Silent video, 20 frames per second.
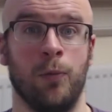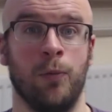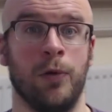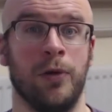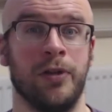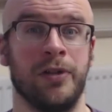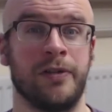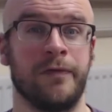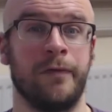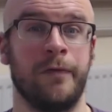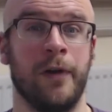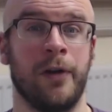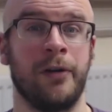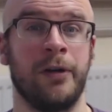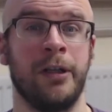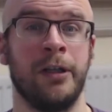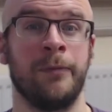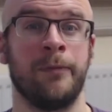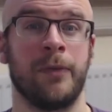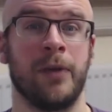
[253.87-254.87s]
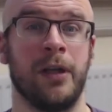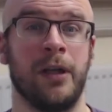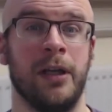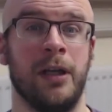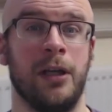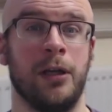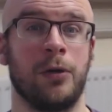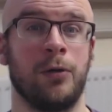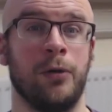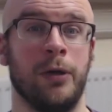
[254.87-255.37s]
was very
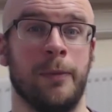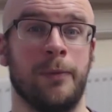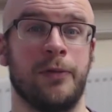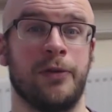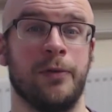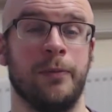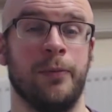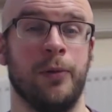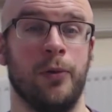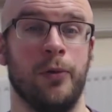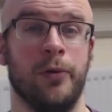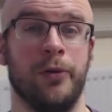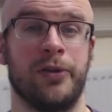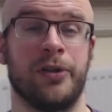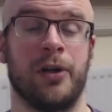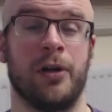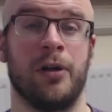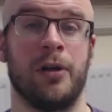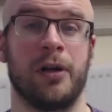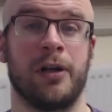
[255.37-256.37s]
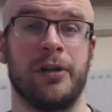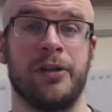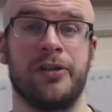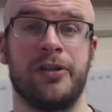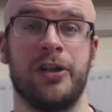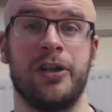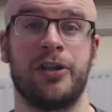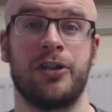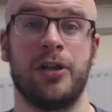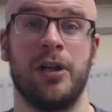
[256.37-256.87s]
ill-equipped both
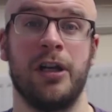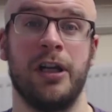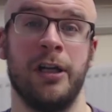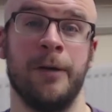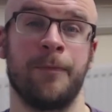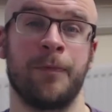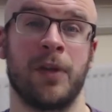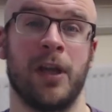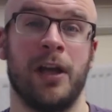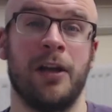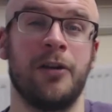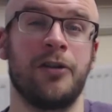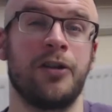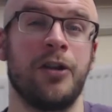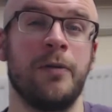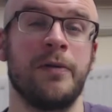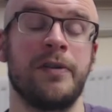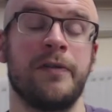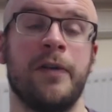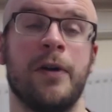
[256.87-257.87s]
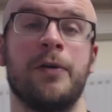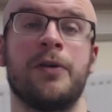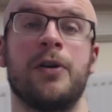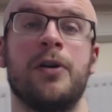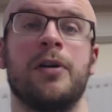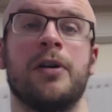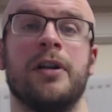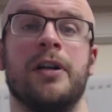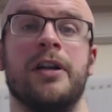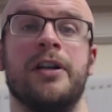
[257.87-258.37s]
organisationally and in terms of how it
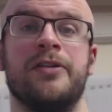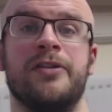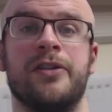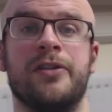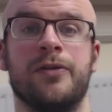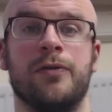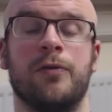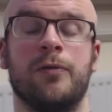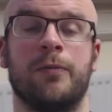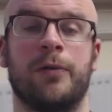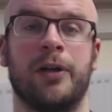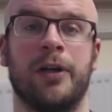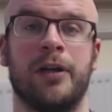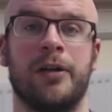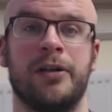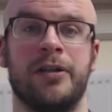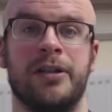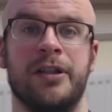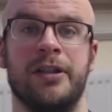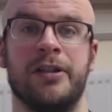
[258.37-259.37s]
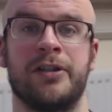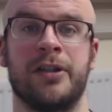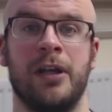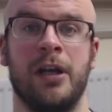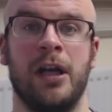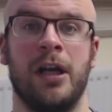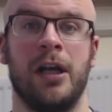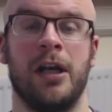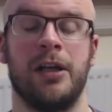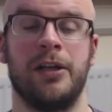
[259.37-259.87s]
organised its own priorities
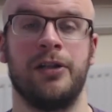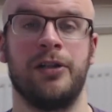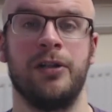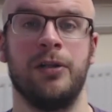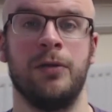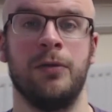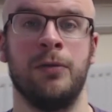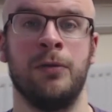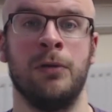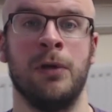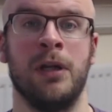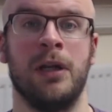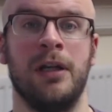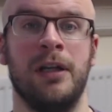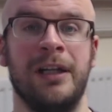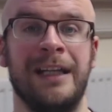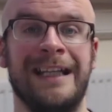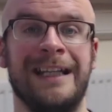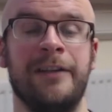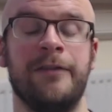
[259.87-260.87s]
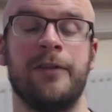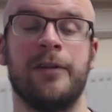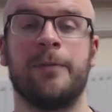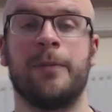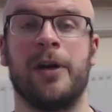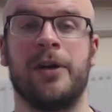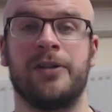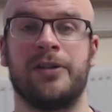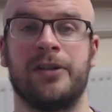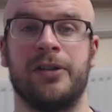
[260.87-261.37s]
to leave a
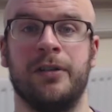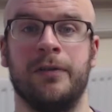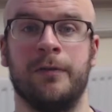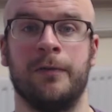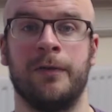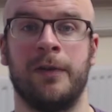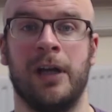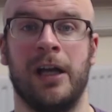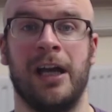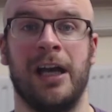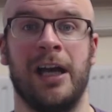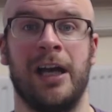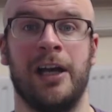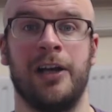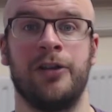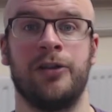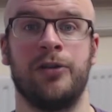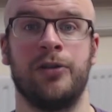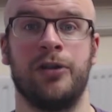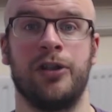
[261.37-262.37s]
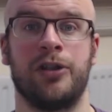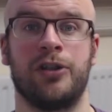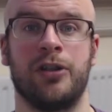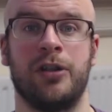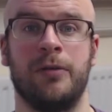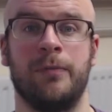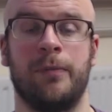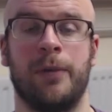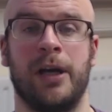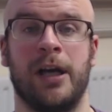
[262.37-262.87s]
positive
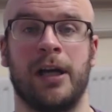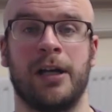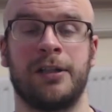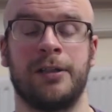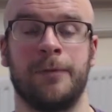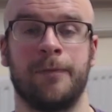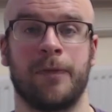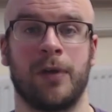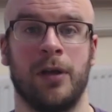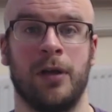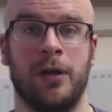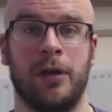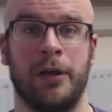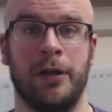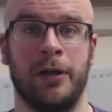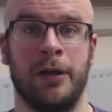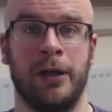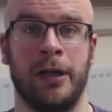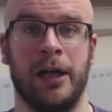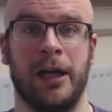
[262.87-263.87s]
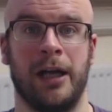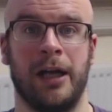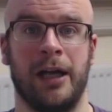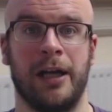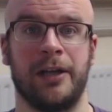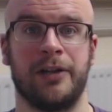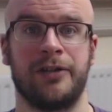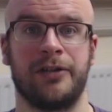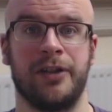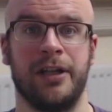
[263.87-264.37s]
judicial impact on
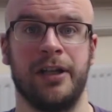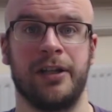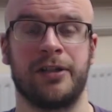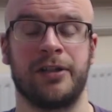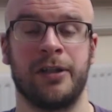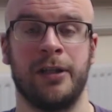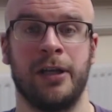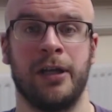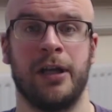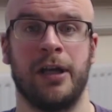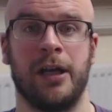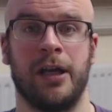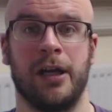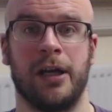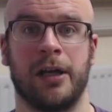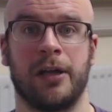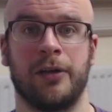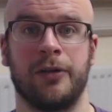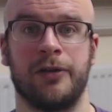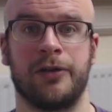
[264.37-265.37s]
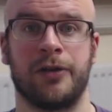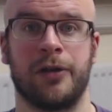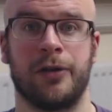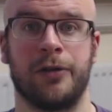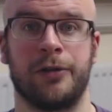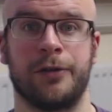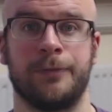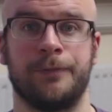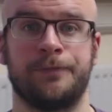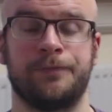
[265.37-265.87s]
states
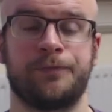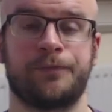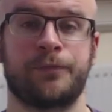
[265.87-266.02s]
concerned.